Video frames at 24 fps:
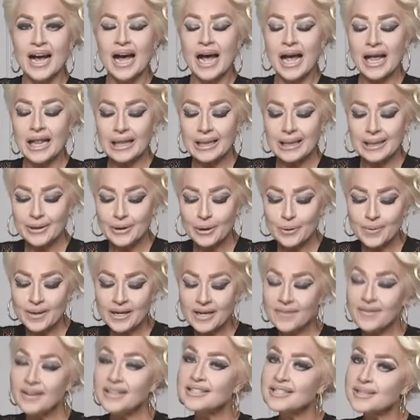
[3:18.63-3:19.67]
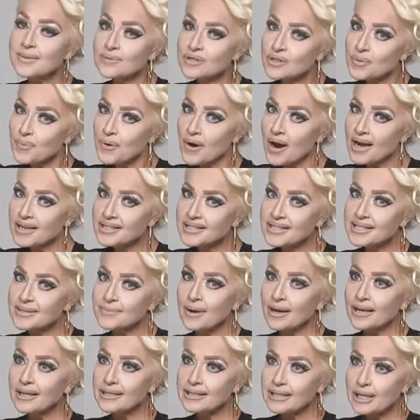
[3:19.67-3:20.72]
a little bit of, and some surprises. I'm
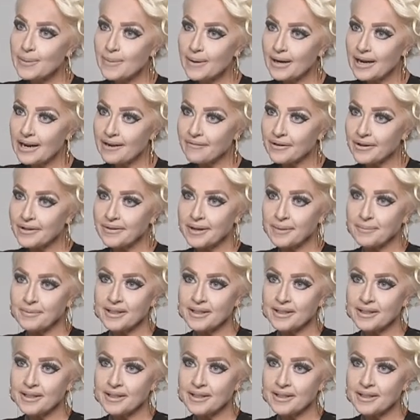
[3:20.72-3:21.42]
not going to tell you about everything,